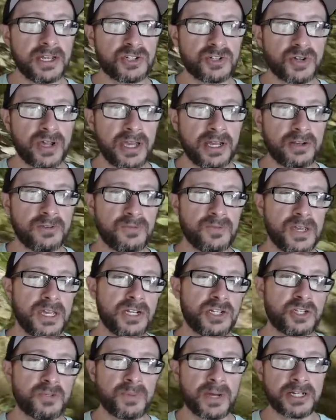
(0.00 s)
and trait of
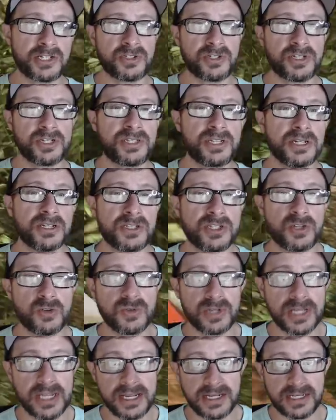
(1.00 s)
each specialist is
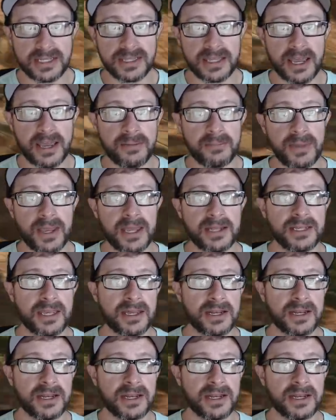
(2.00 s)
unique to them and